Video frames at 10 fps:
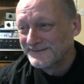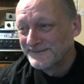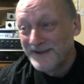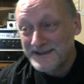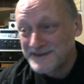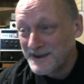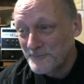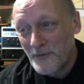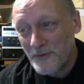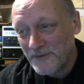I say I'm
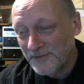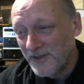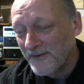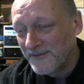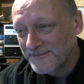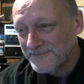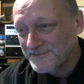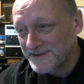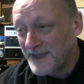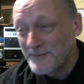wrong a lot,
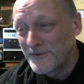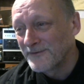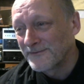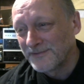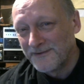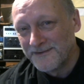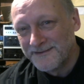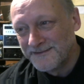because I am wrong a lot.